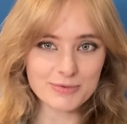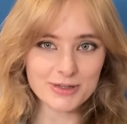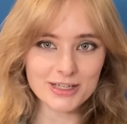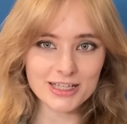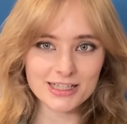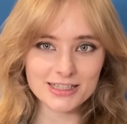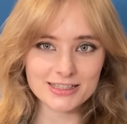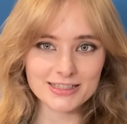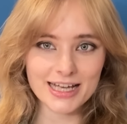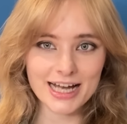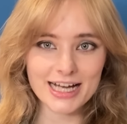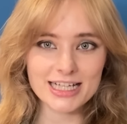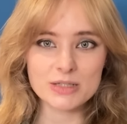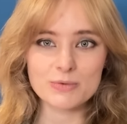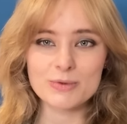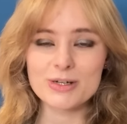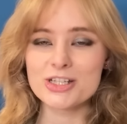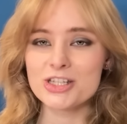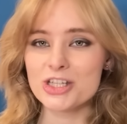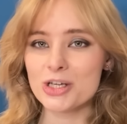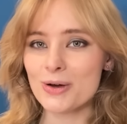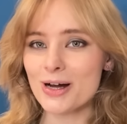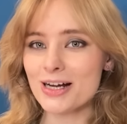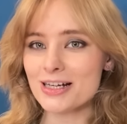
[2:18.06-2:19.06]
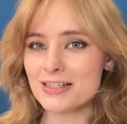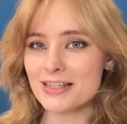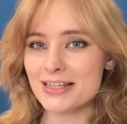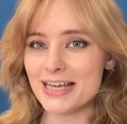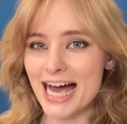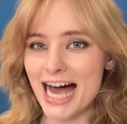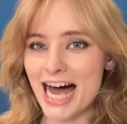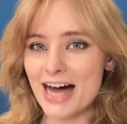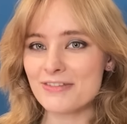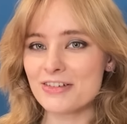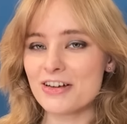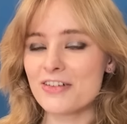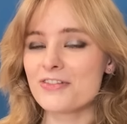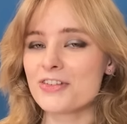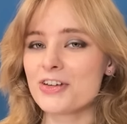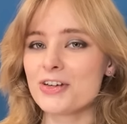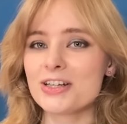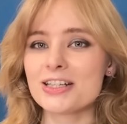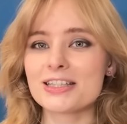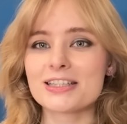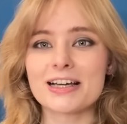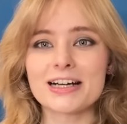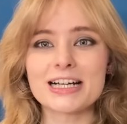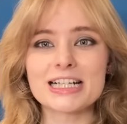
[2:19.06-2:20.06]
being said, we do actually have a few
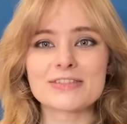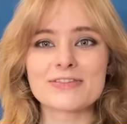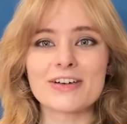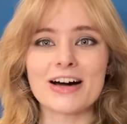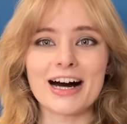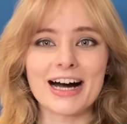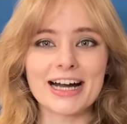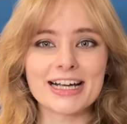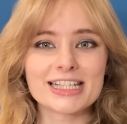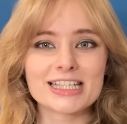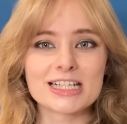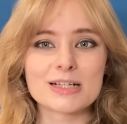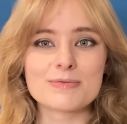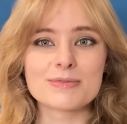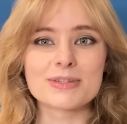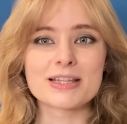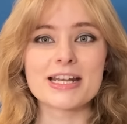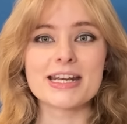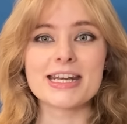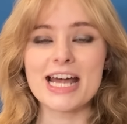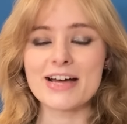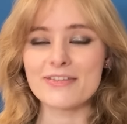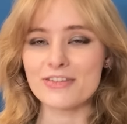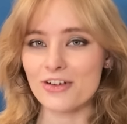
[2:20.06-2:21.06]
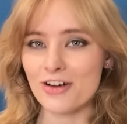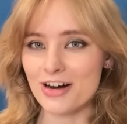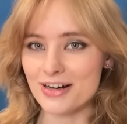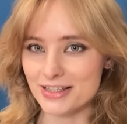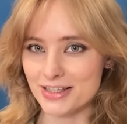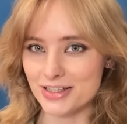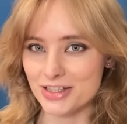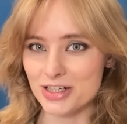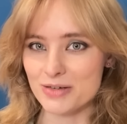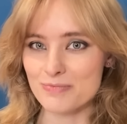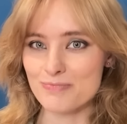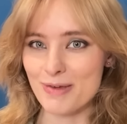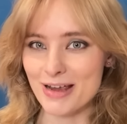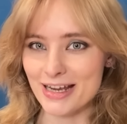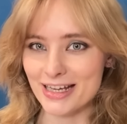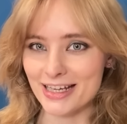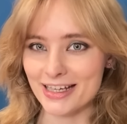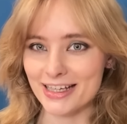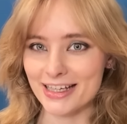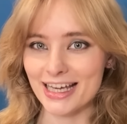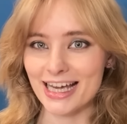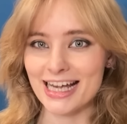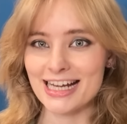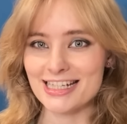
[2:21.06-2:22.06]
designs for items that never ended up
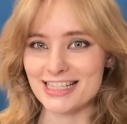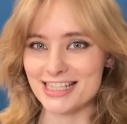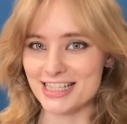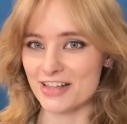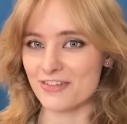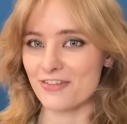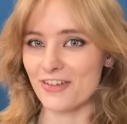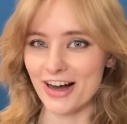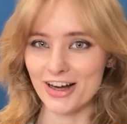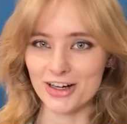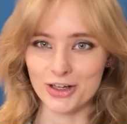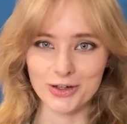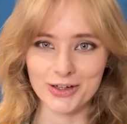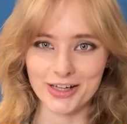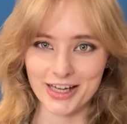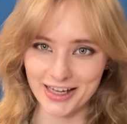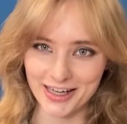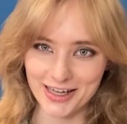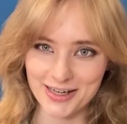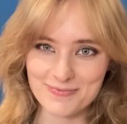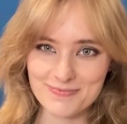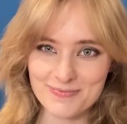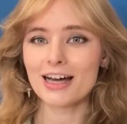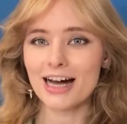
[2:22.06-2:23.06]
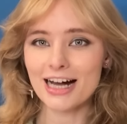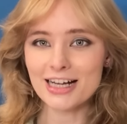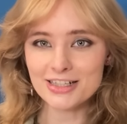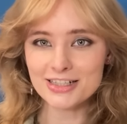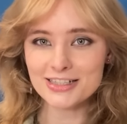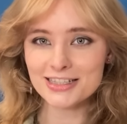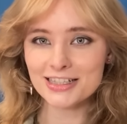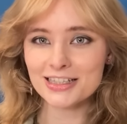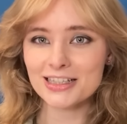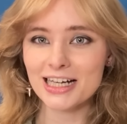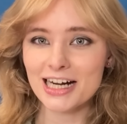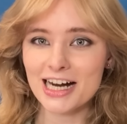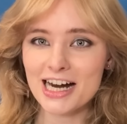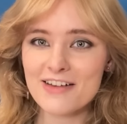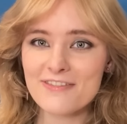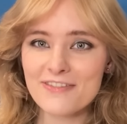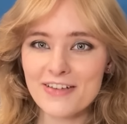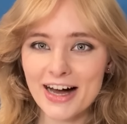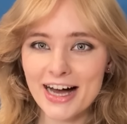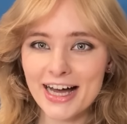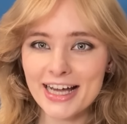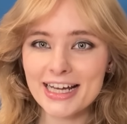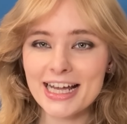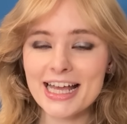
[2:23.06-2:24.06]
making it into the final game. And just to
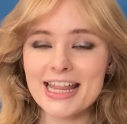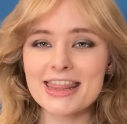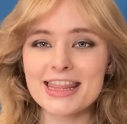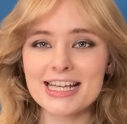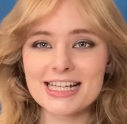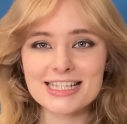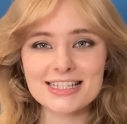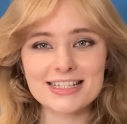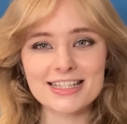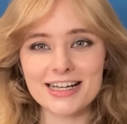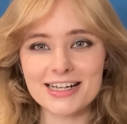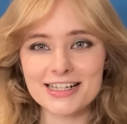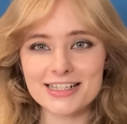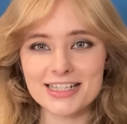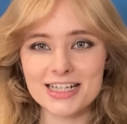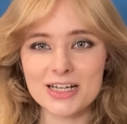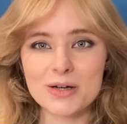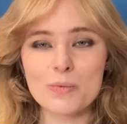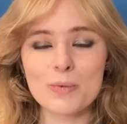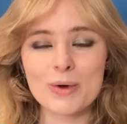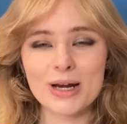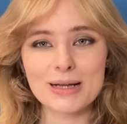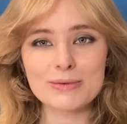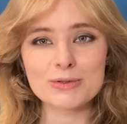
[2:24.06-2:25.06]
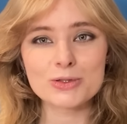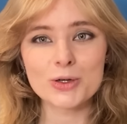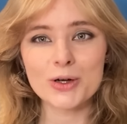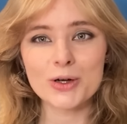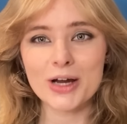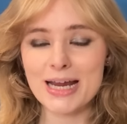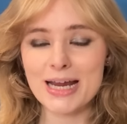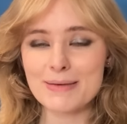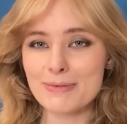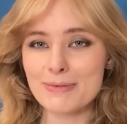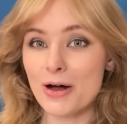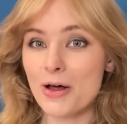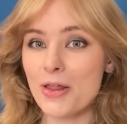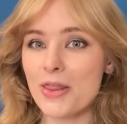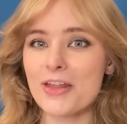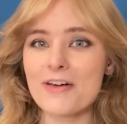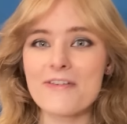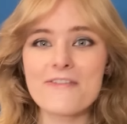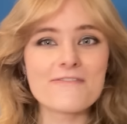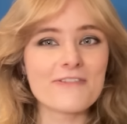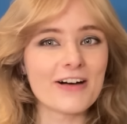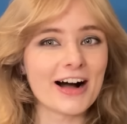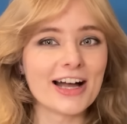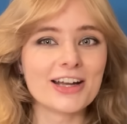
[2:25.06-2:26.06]
clarify, in this section, when I'm talking about the
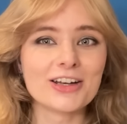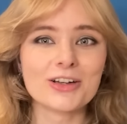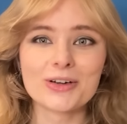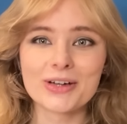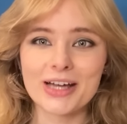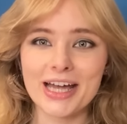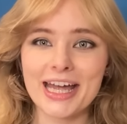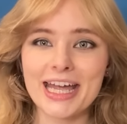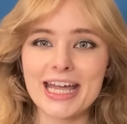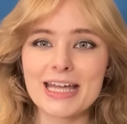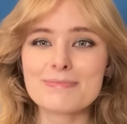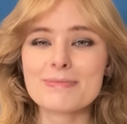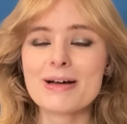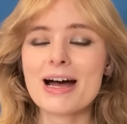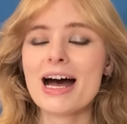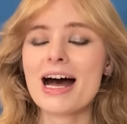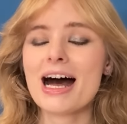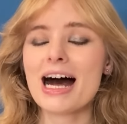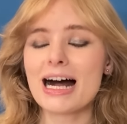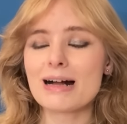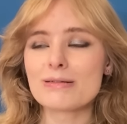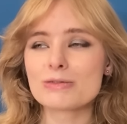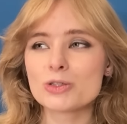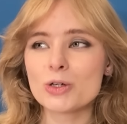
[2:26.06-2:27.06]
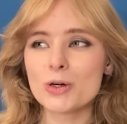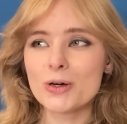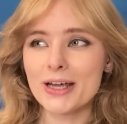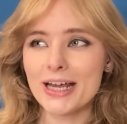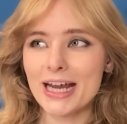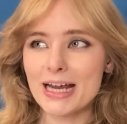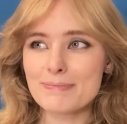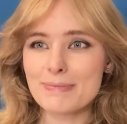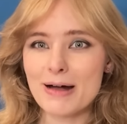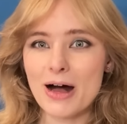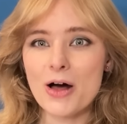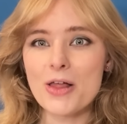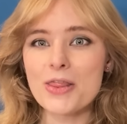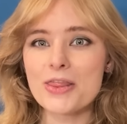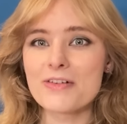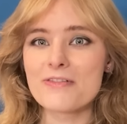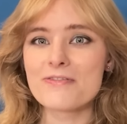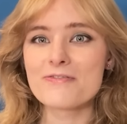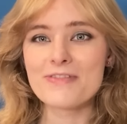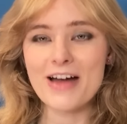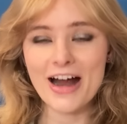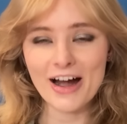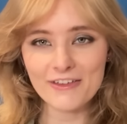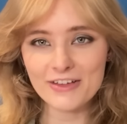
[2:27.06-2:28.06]
final game, I'm talking about the
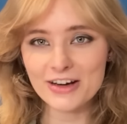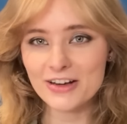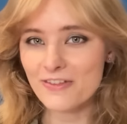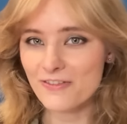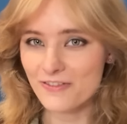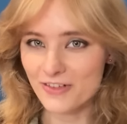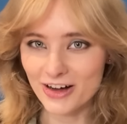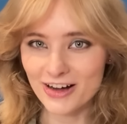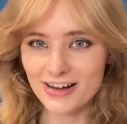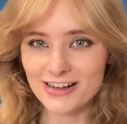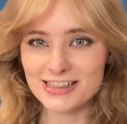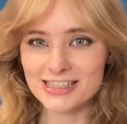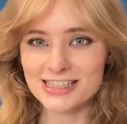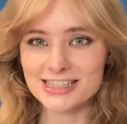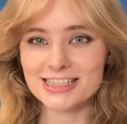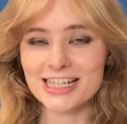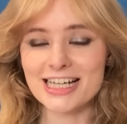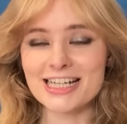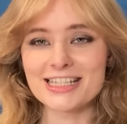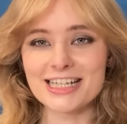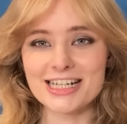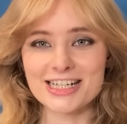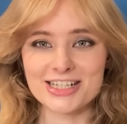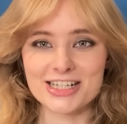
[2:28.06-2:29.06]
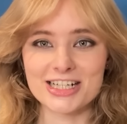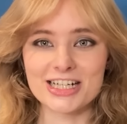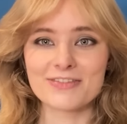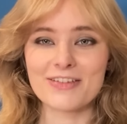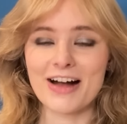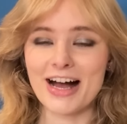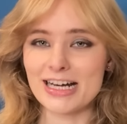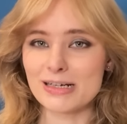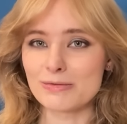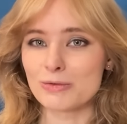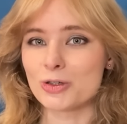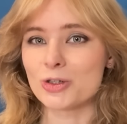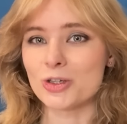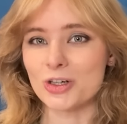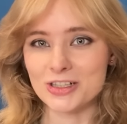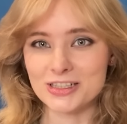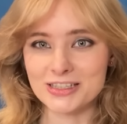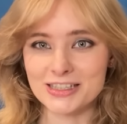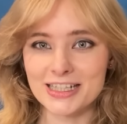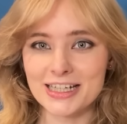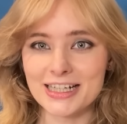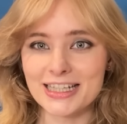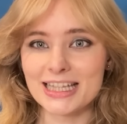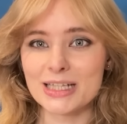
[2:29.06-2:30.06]
very first edition of Animal
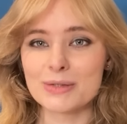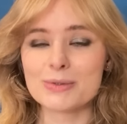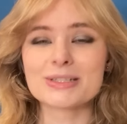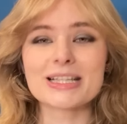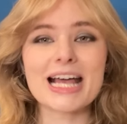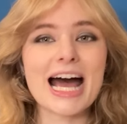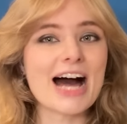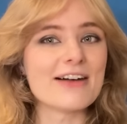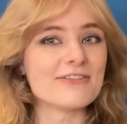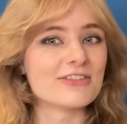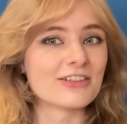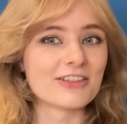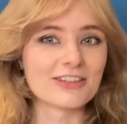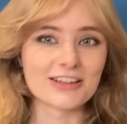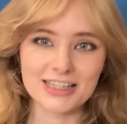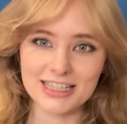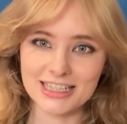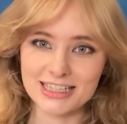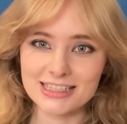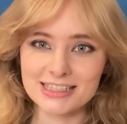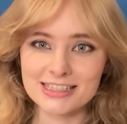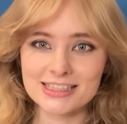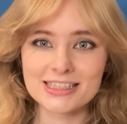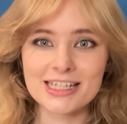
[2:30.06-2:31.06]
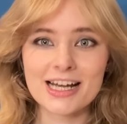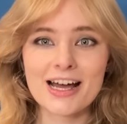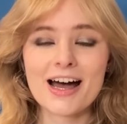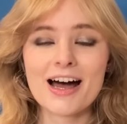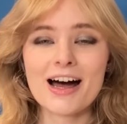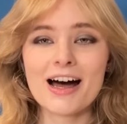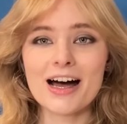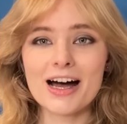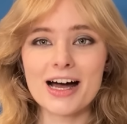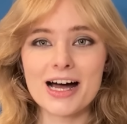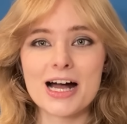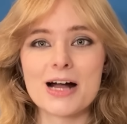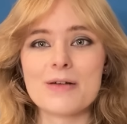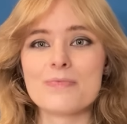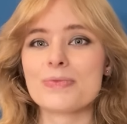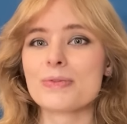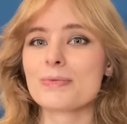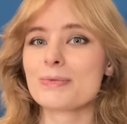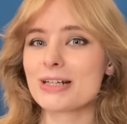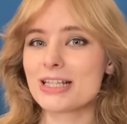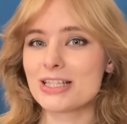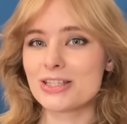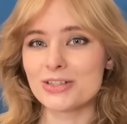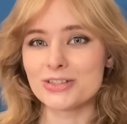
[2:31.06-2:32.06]
Crossing that was ever released,
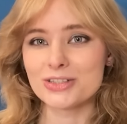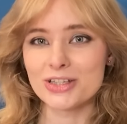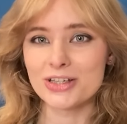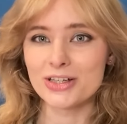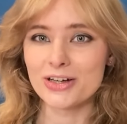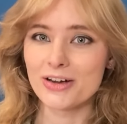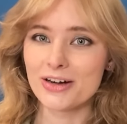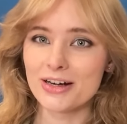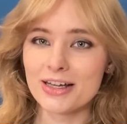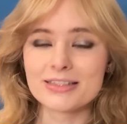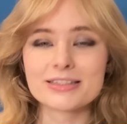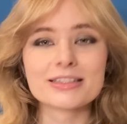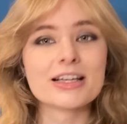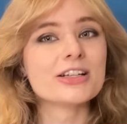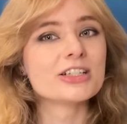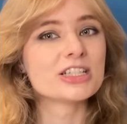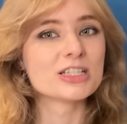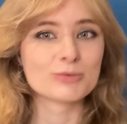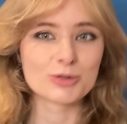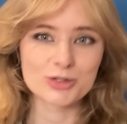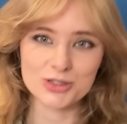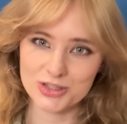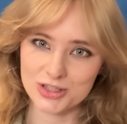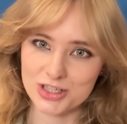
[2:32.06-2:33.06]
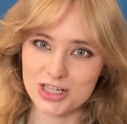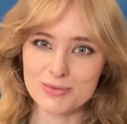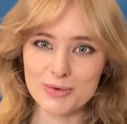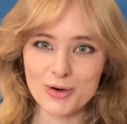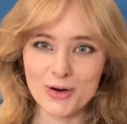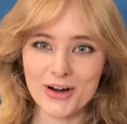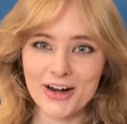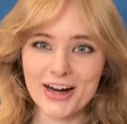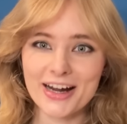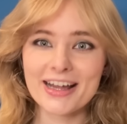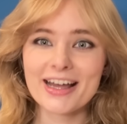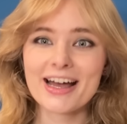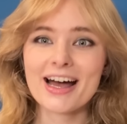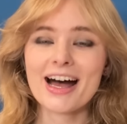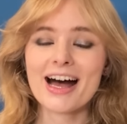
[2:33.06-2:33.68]
which is also known as Jibutsu no Mori.